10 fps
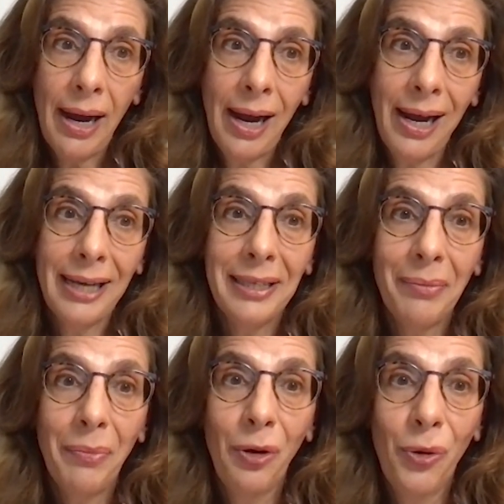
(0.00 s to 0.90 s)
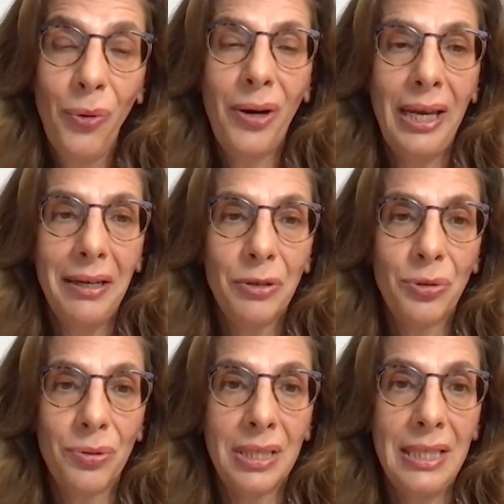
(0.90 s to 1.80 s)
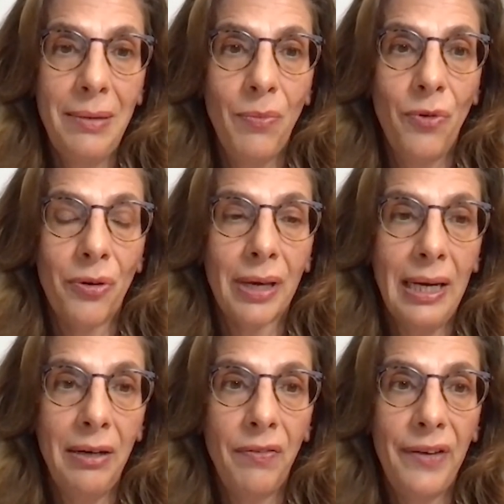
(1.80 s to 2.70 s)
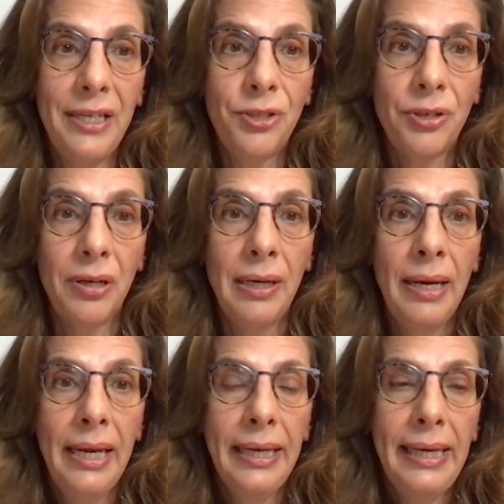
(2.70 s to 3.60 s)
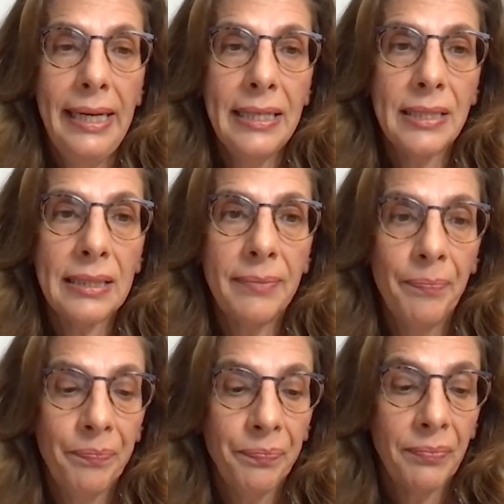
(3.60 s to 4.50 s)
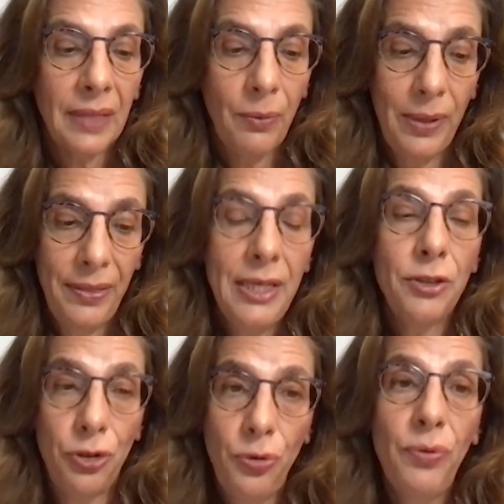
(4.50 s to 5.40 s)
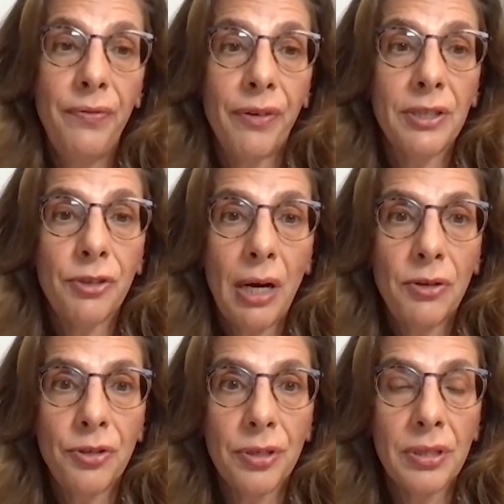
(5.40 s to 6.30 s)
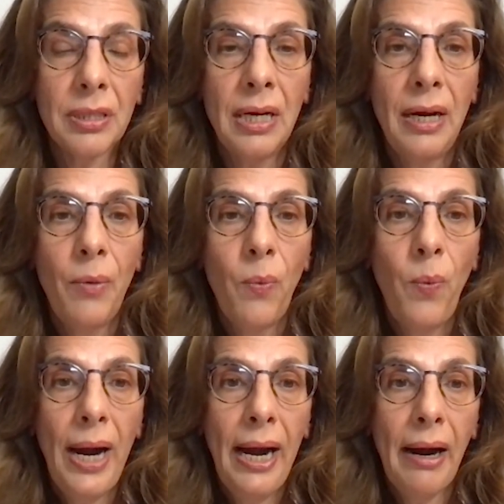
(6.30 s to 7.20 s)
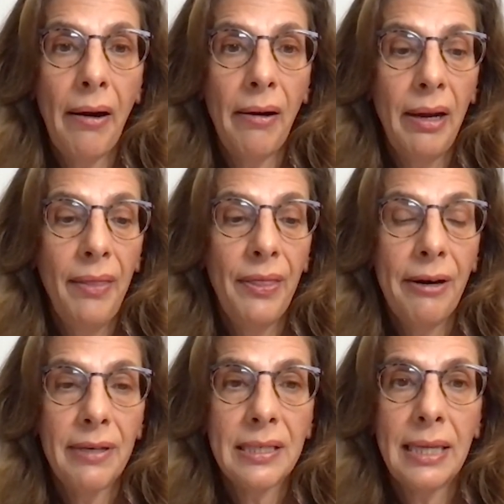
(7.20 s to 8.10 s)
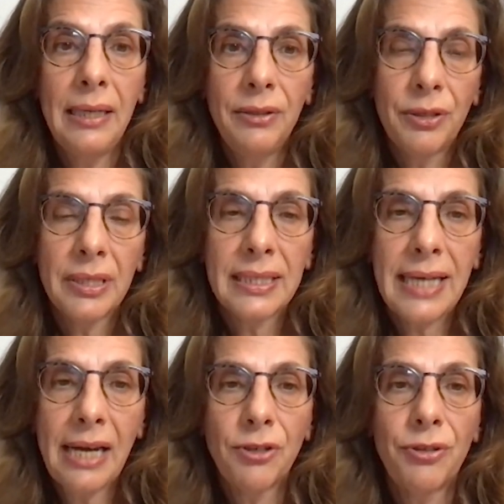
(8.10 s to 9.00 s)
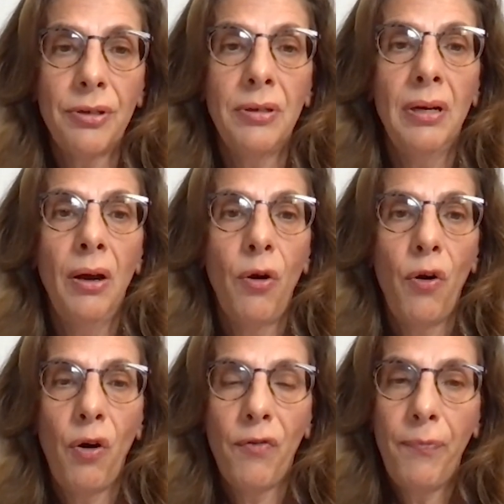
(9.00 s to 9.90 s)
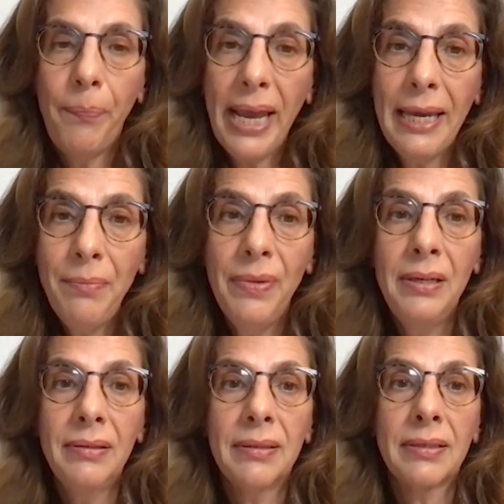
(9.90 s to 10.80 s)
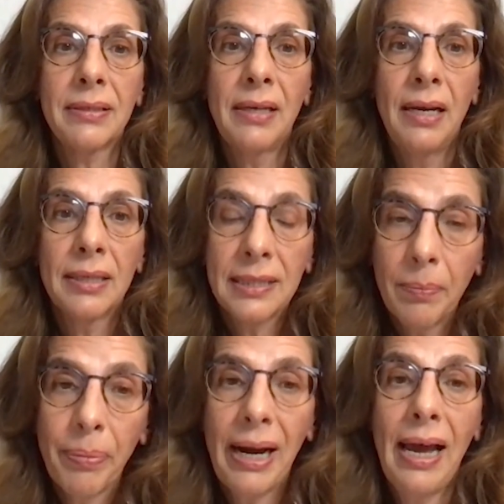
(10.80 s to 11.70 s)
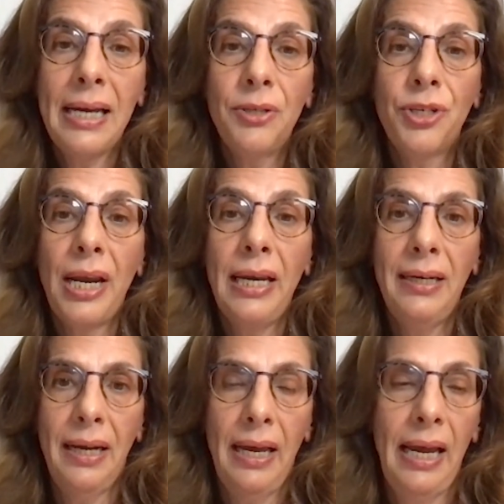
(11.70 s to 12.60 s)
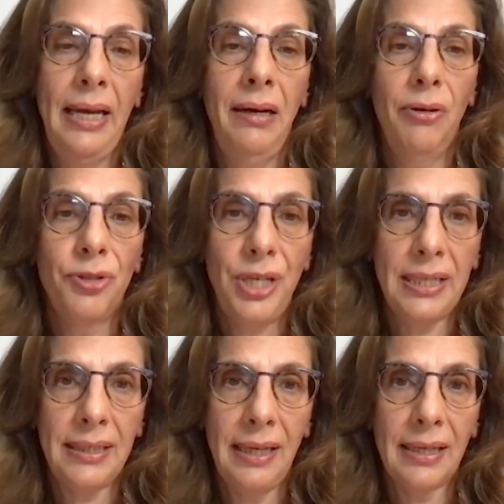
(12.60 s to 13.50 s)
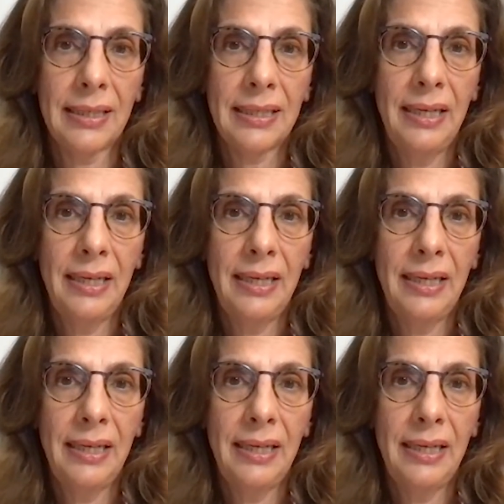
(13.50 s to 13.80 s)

I am looking to see more innovation is with these new infrastructures, where there is the intersection of payments, supply chain, and logistics.